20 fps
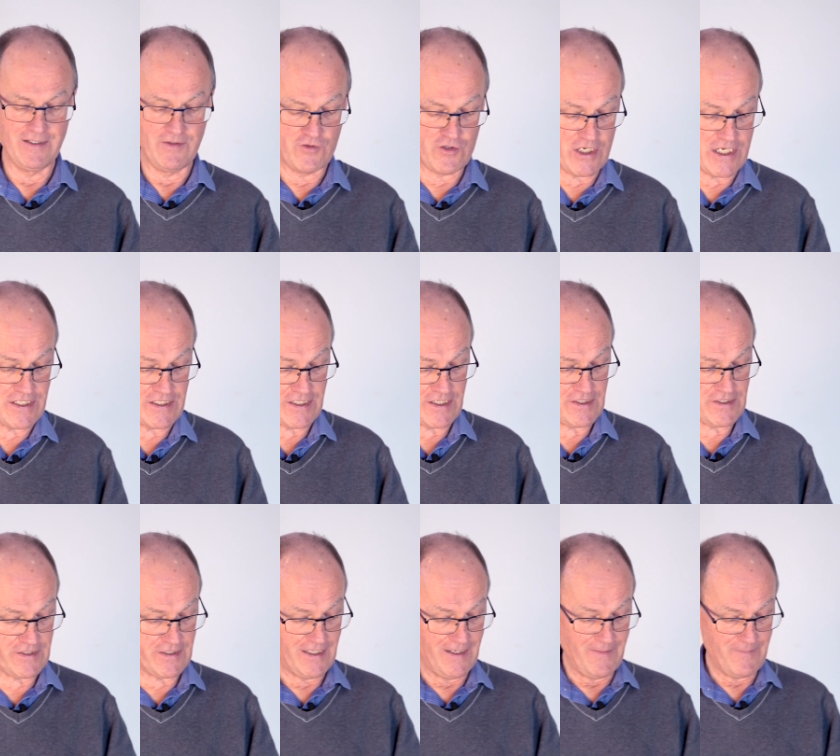
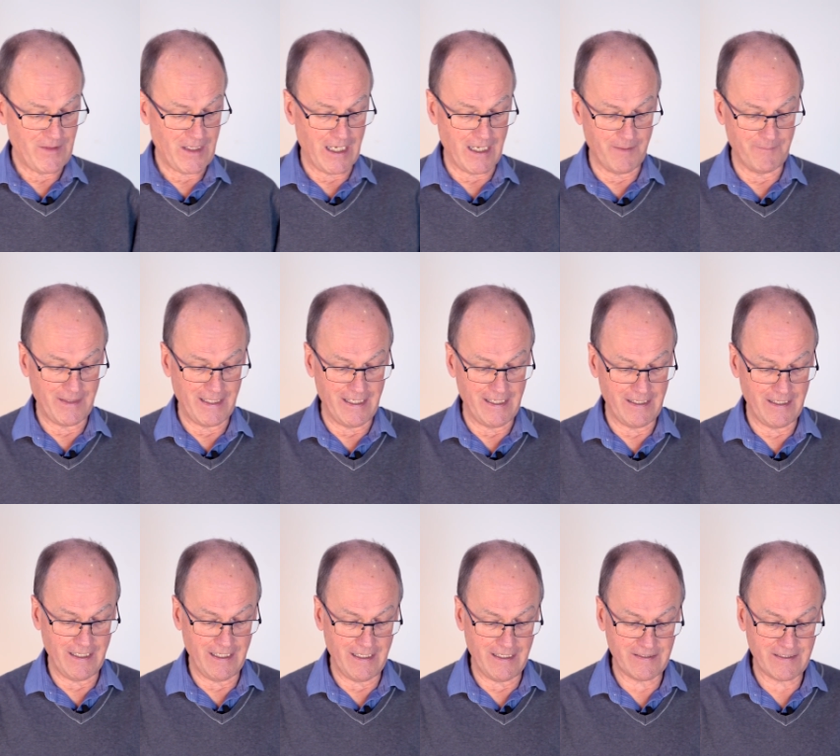Jesus, um, he,
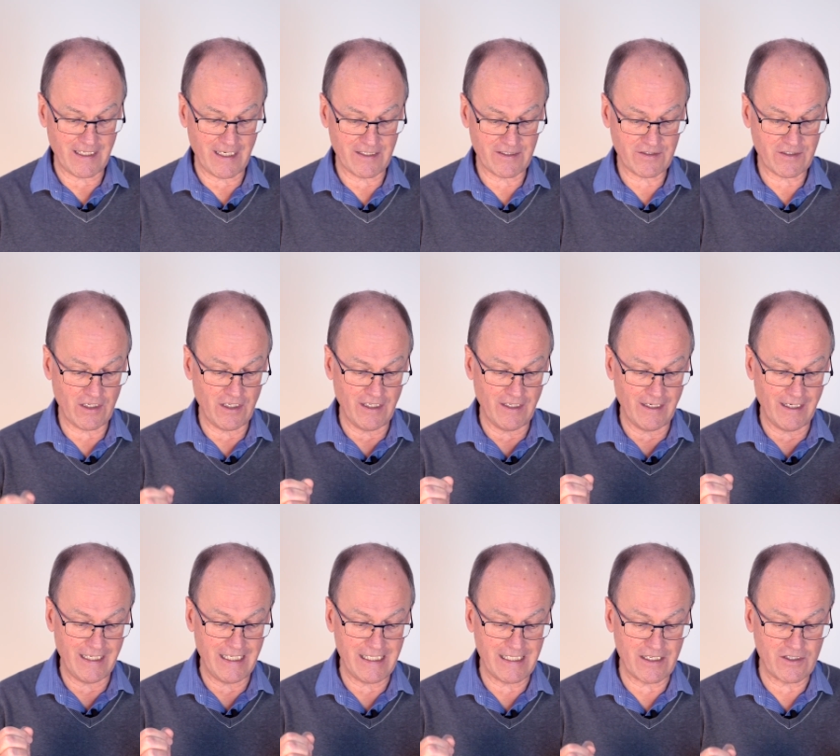he, says, uh,
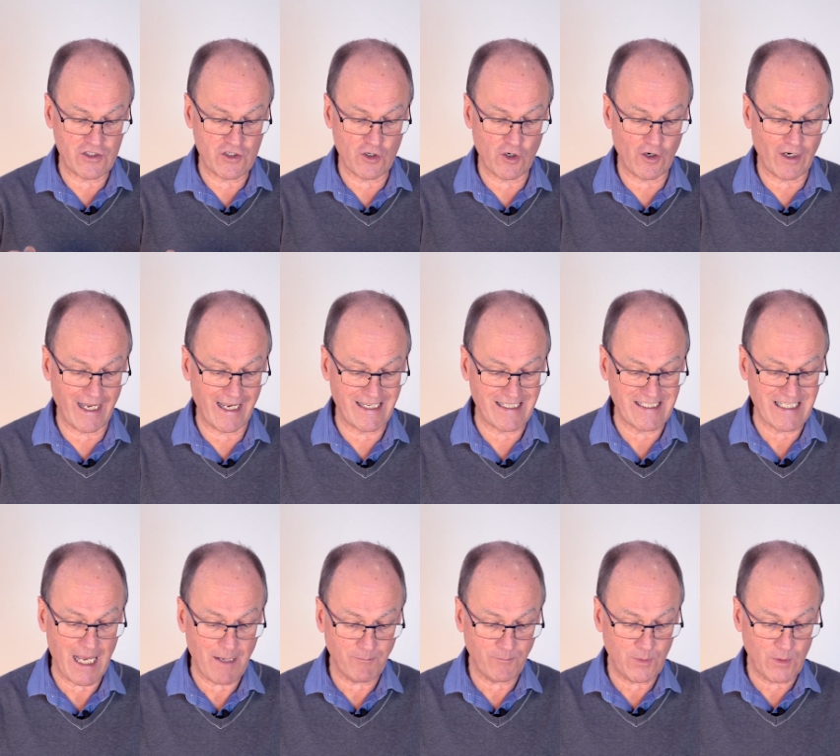he is your
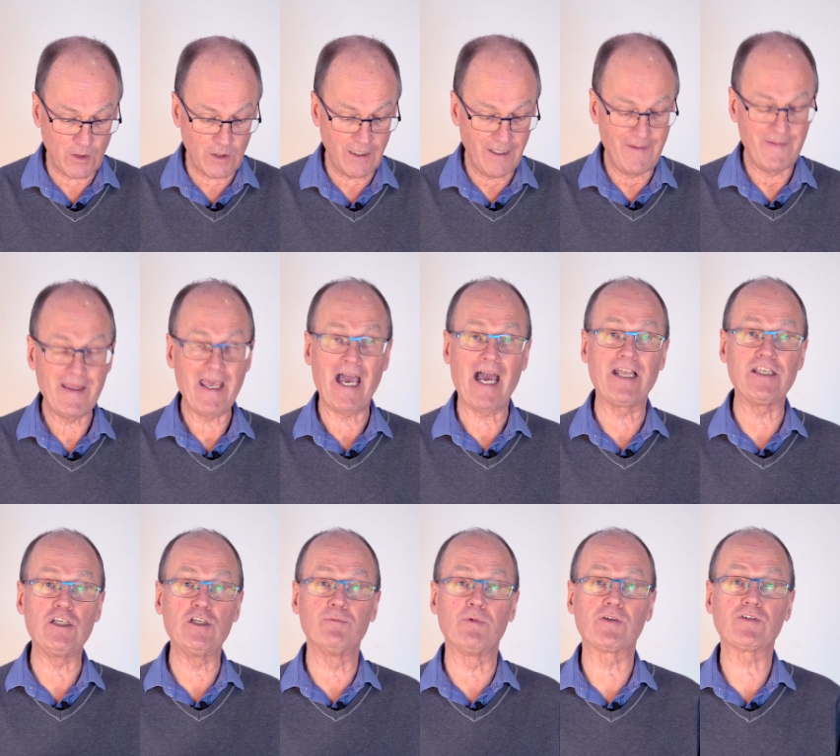example
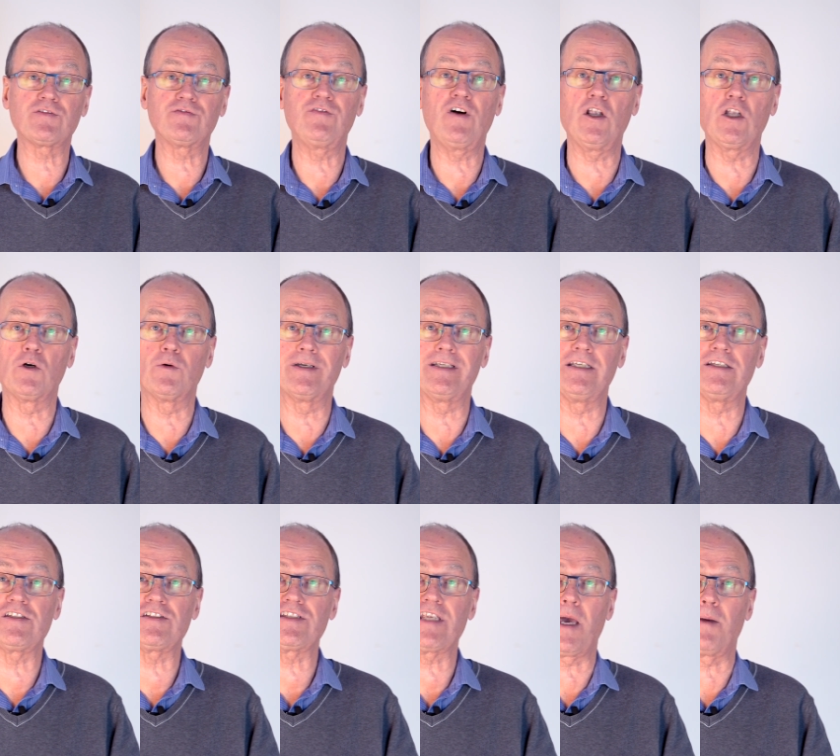and you must follow in
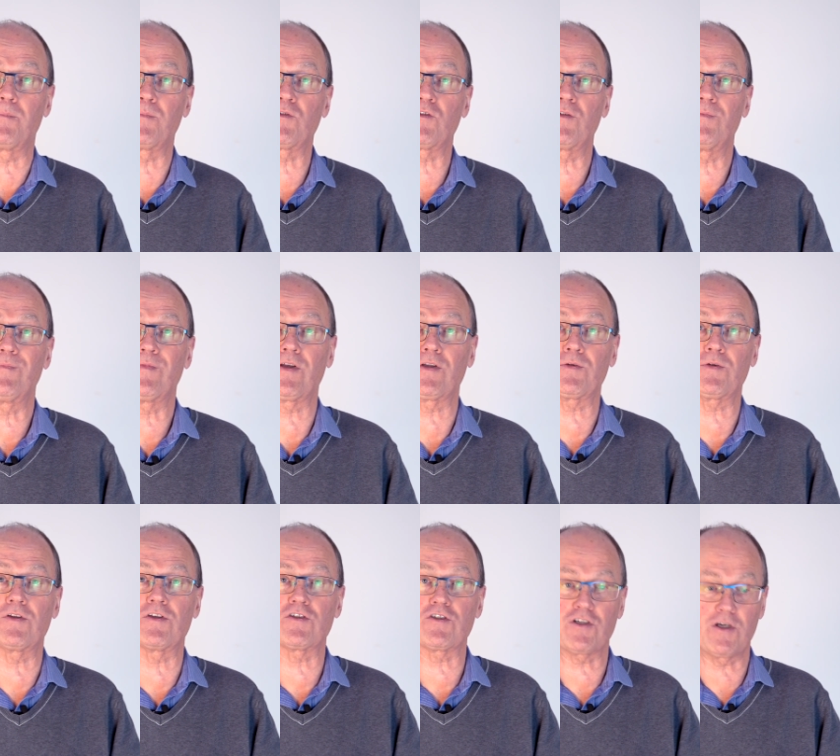his steps. So that's
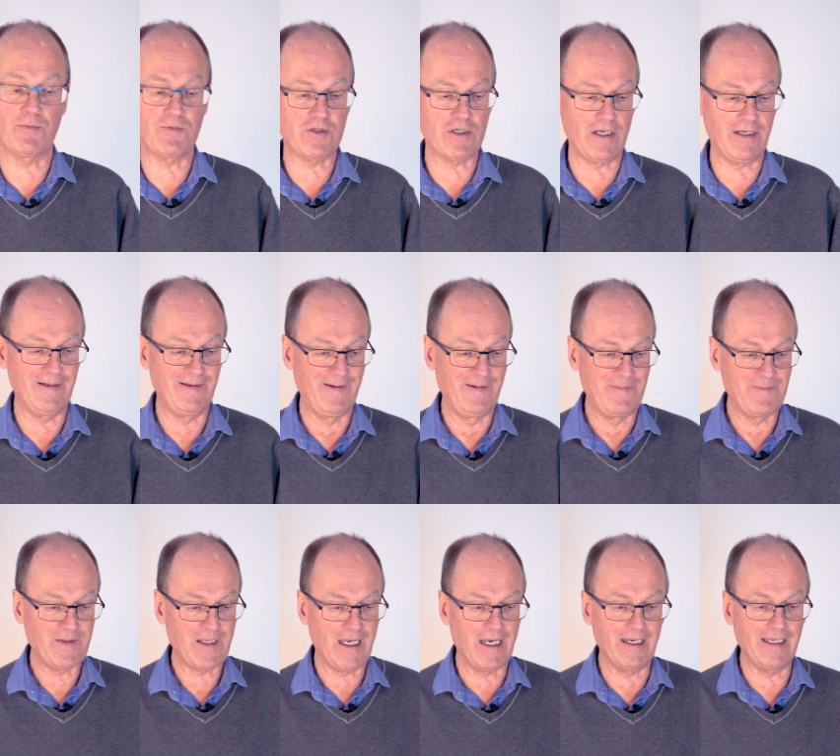what the scripture
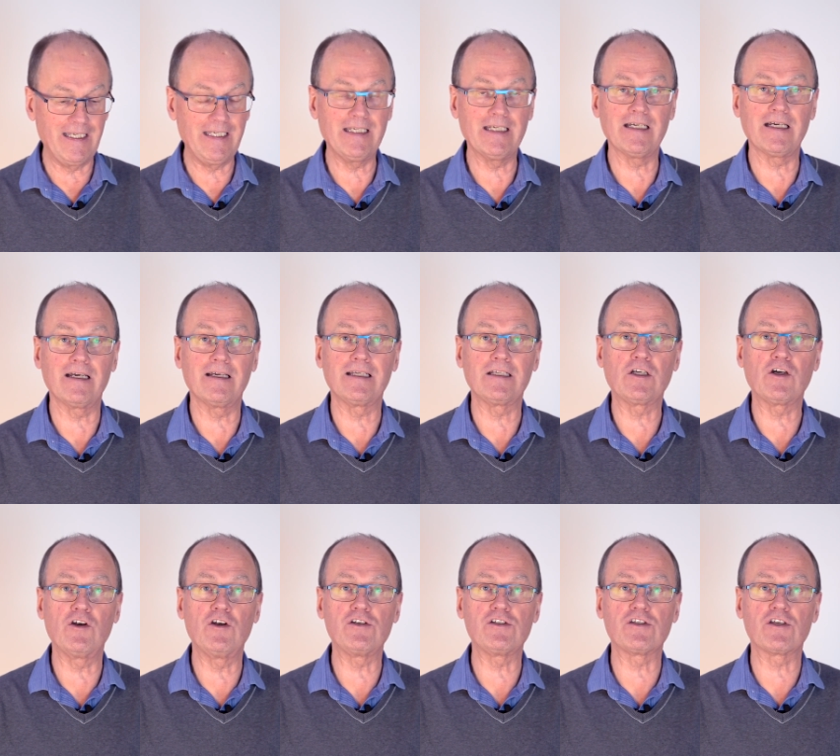uh, here
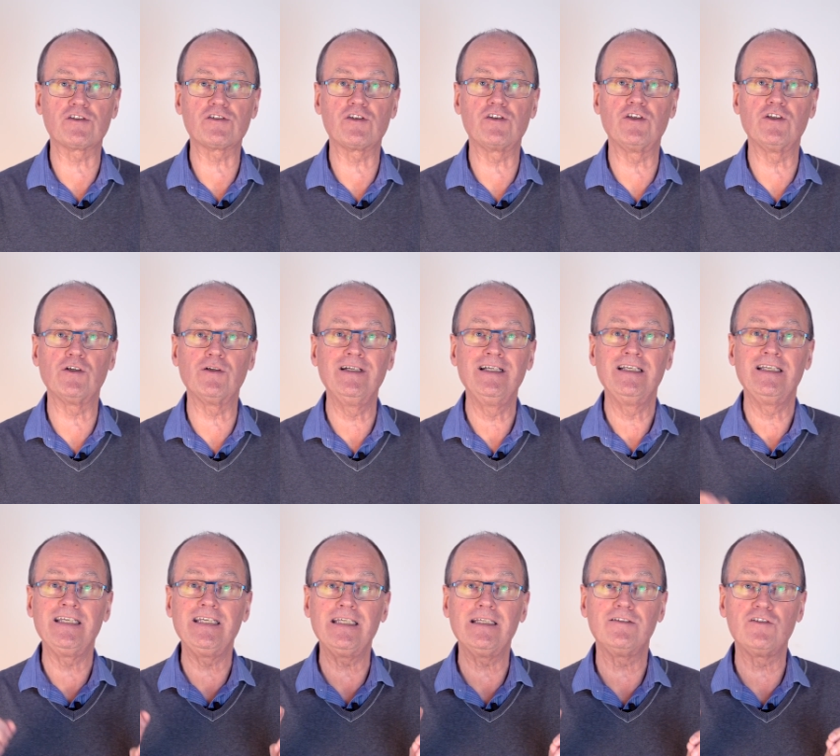encourages us to do.
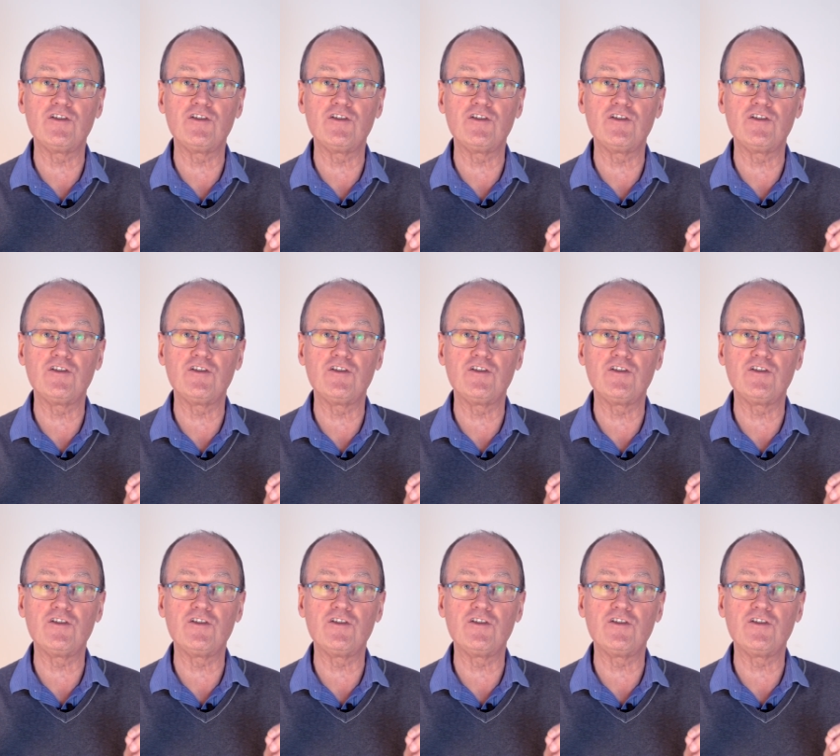He,